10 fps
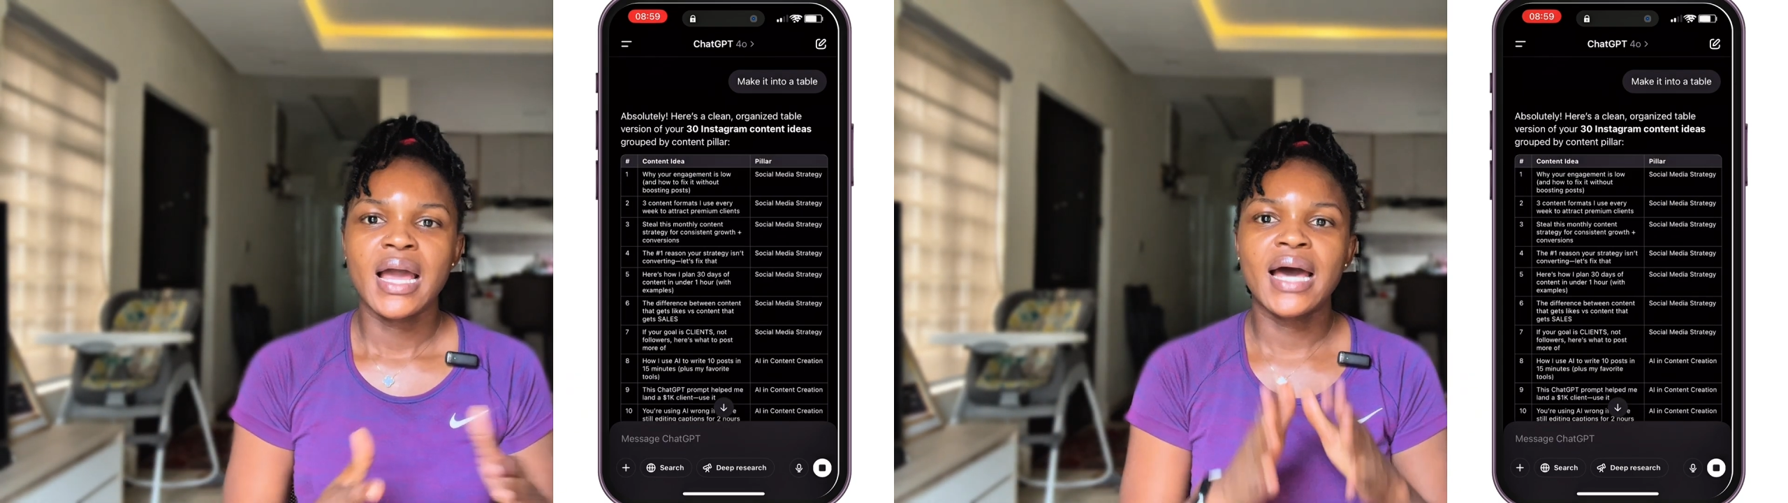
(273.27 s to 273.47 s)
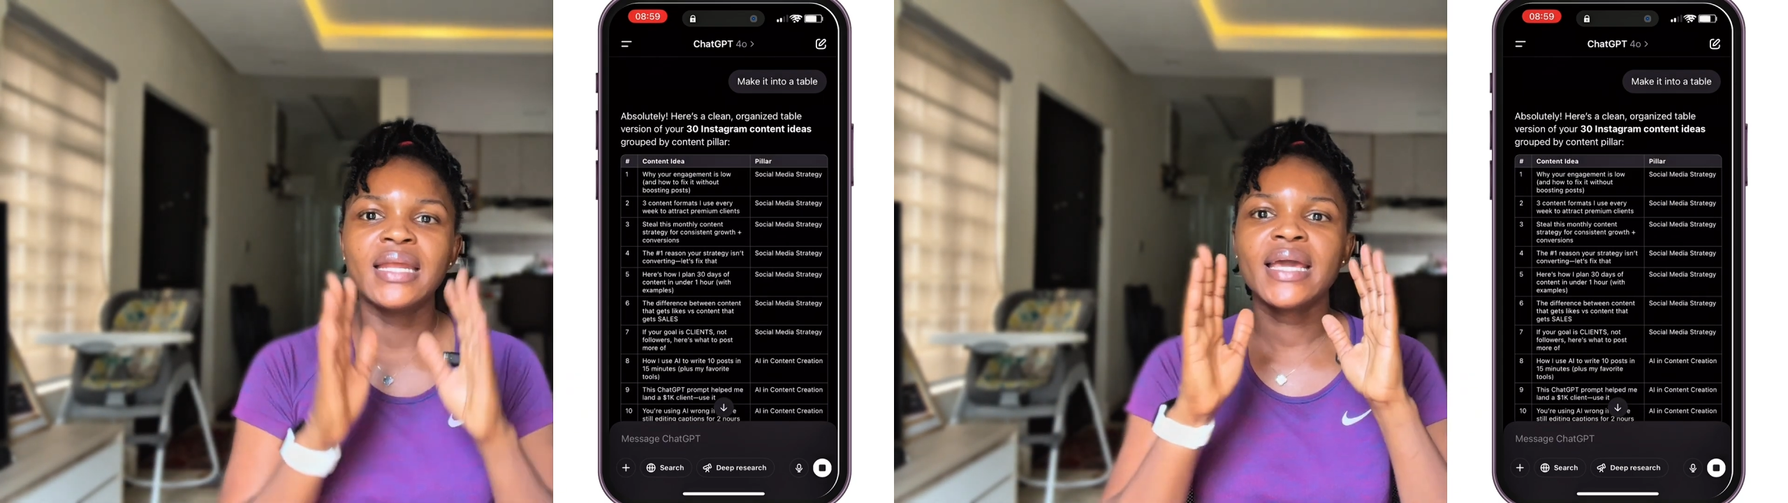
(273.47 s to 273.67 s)

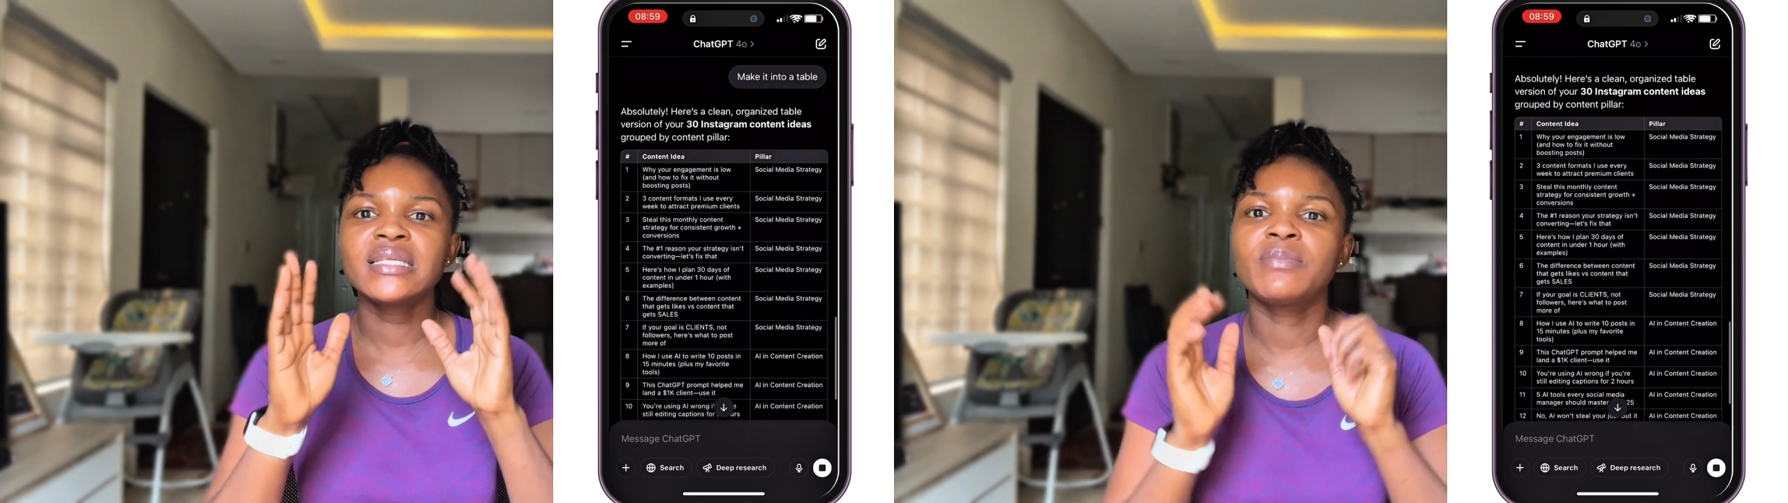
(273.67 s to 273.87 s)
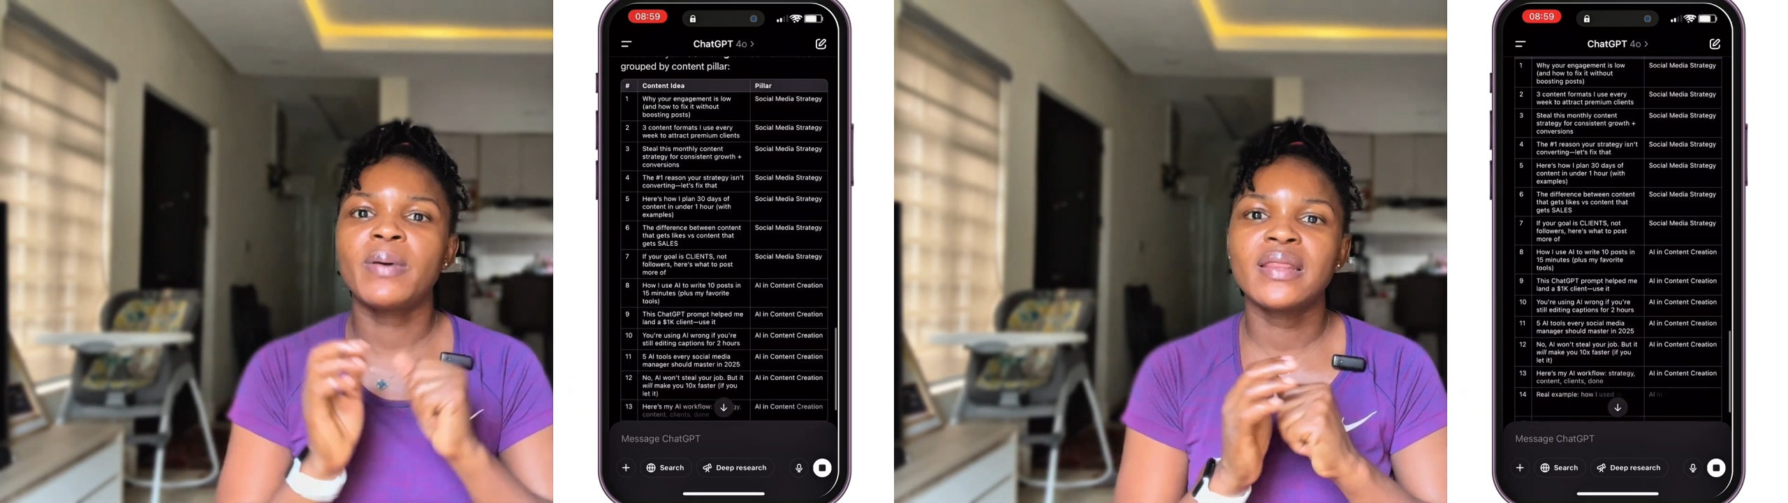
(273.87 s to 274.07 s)
And here's
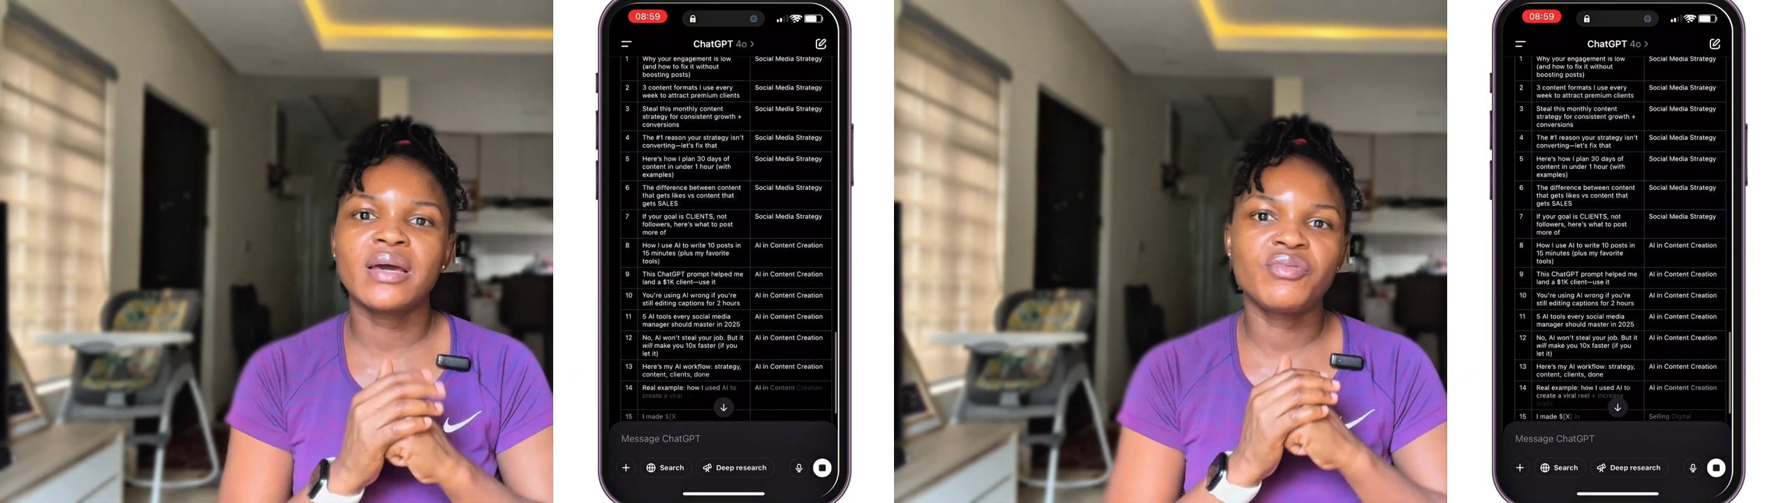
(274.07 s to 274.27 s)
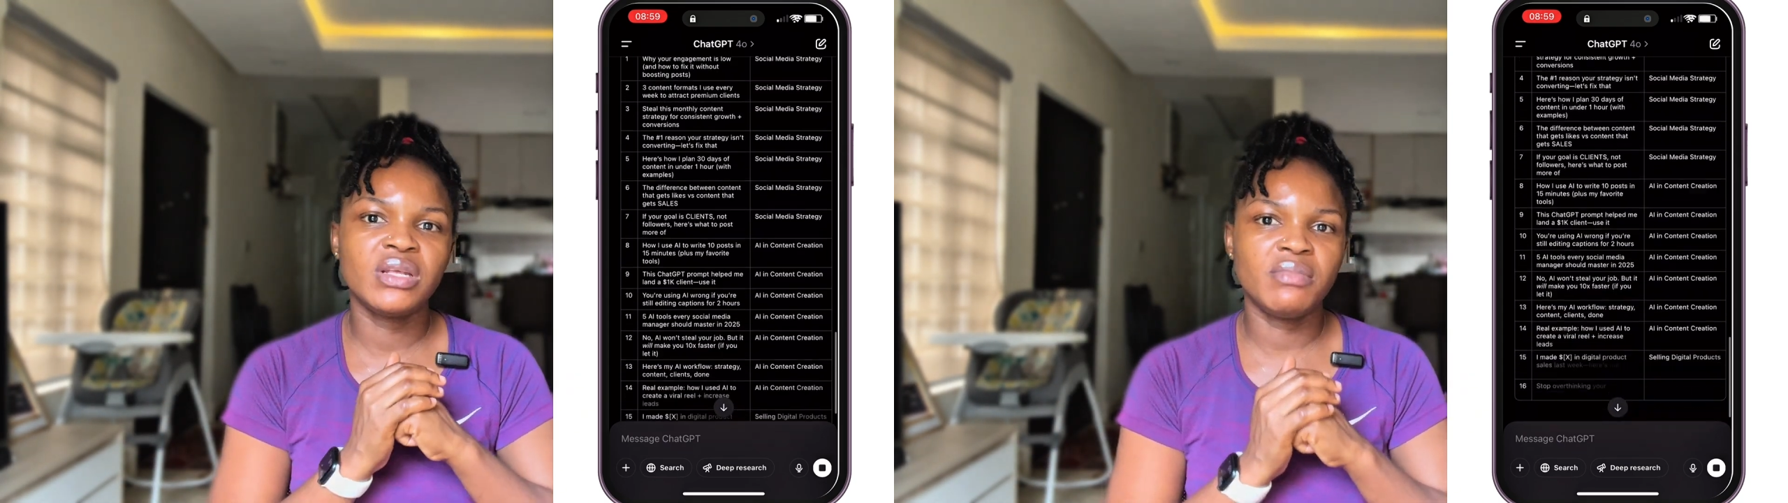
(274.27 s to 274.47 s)
the part
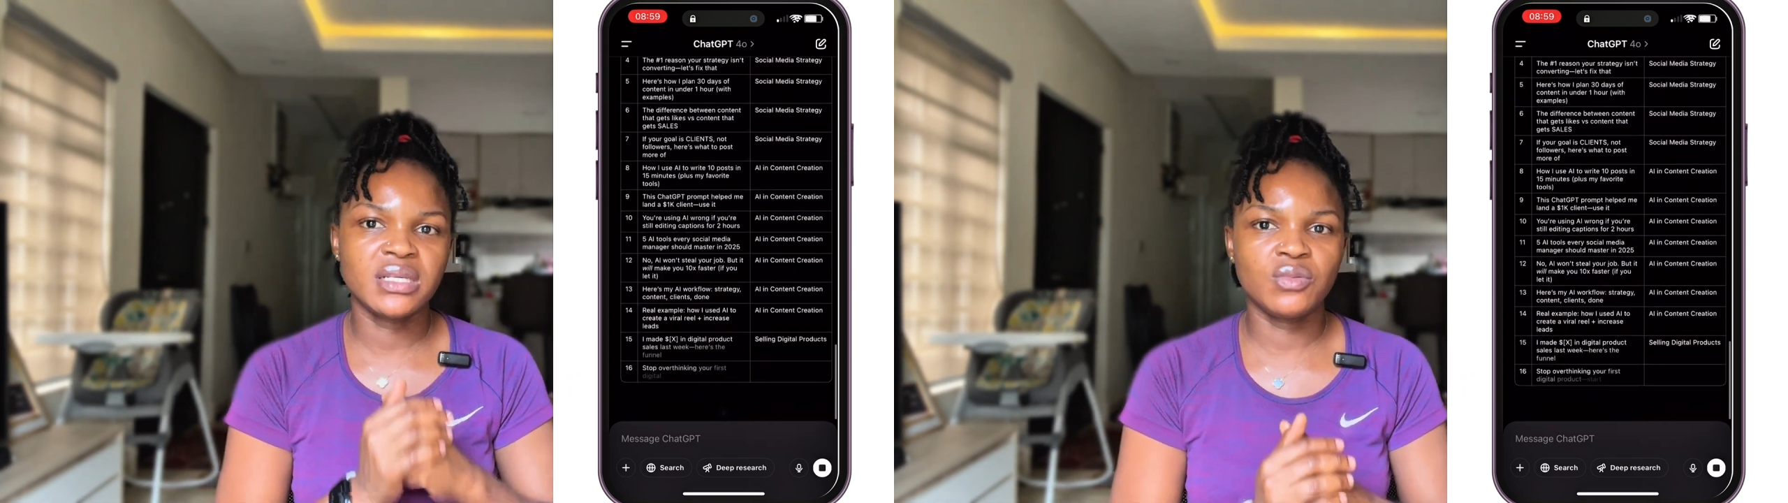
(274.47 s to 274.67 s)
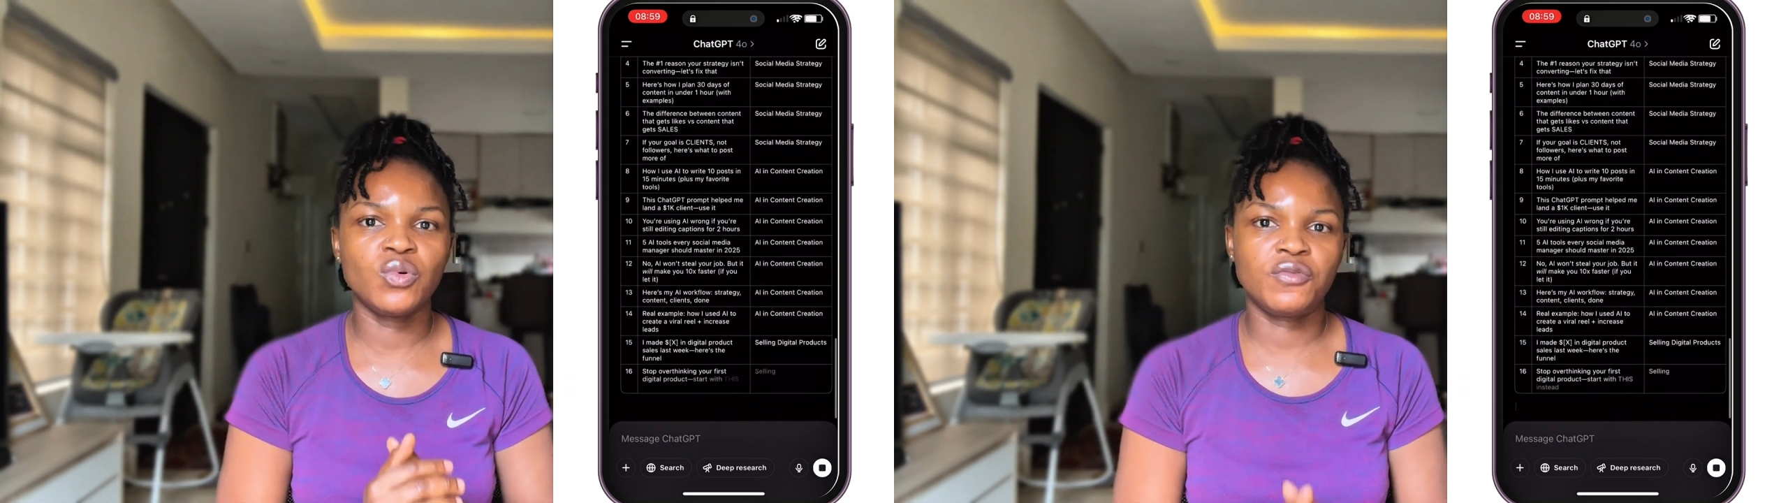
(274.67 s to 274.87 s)
that really
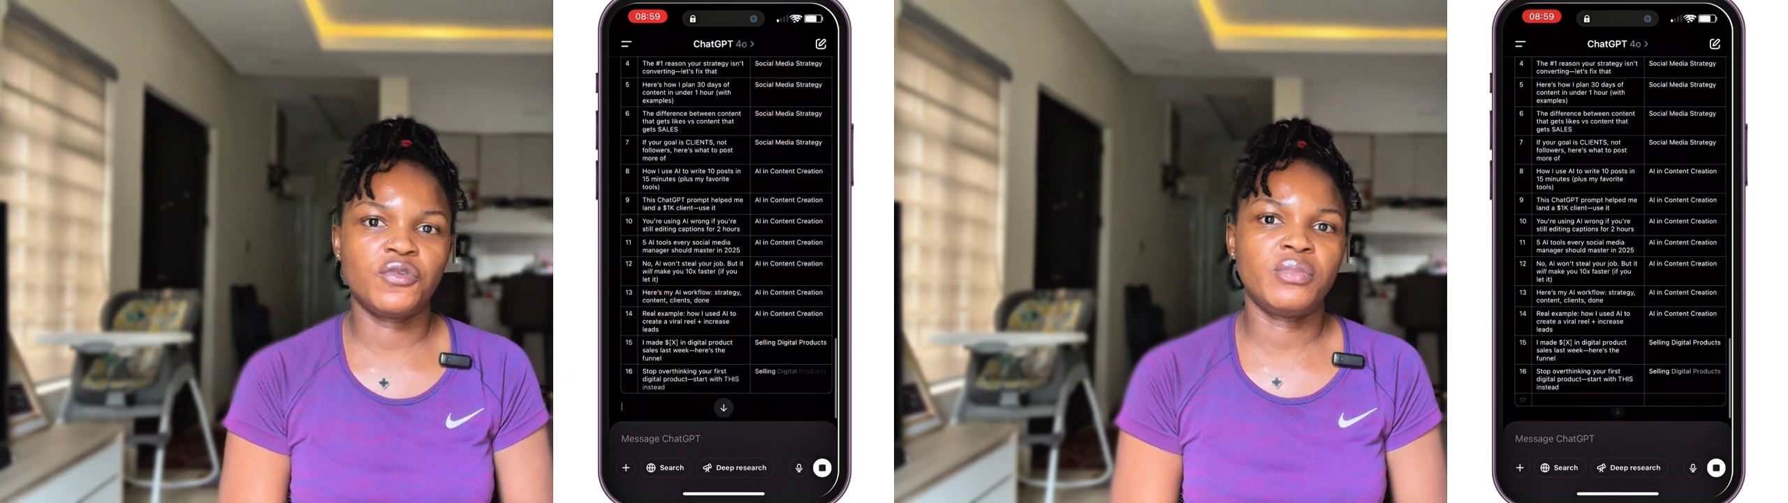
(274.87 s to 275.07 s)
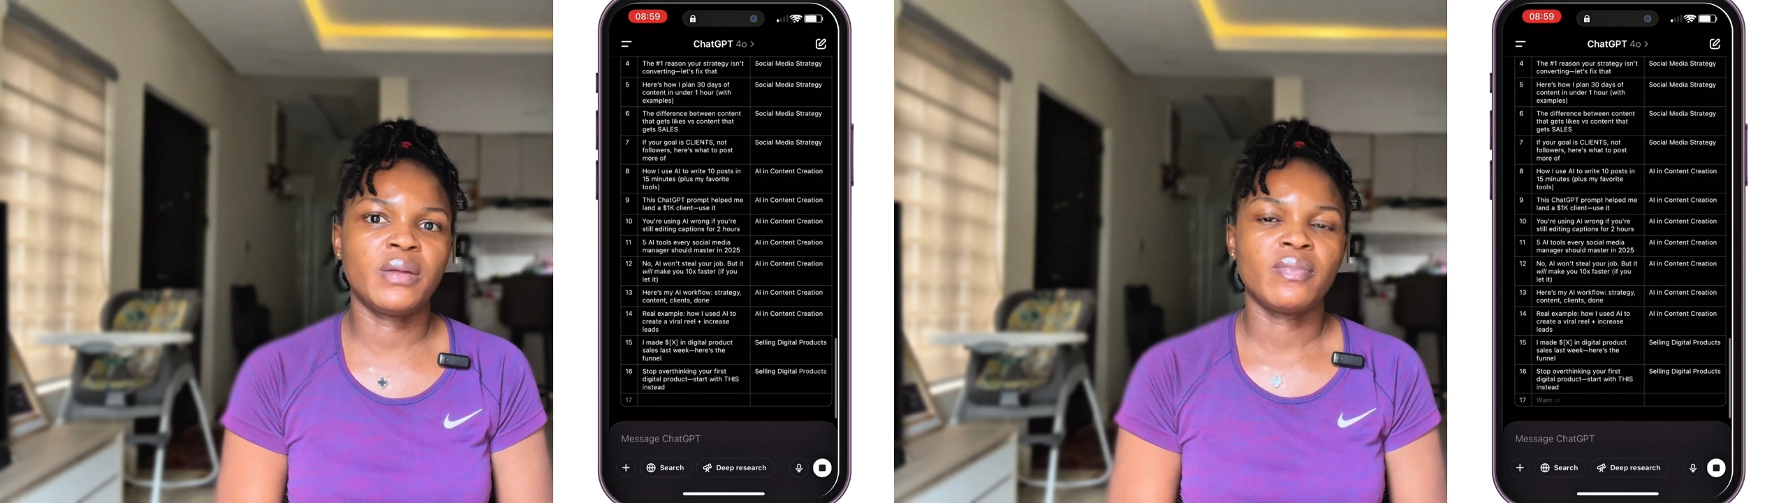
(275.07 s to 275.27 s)
makes it work
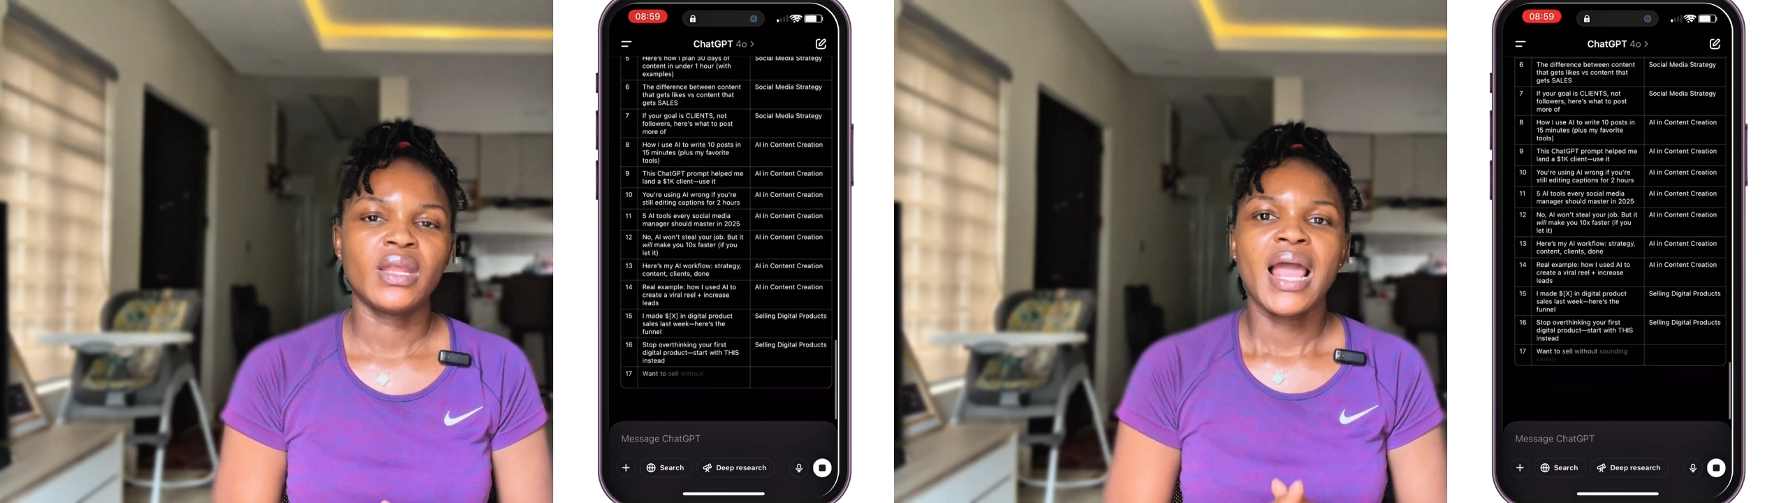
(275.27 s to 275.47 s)
for me.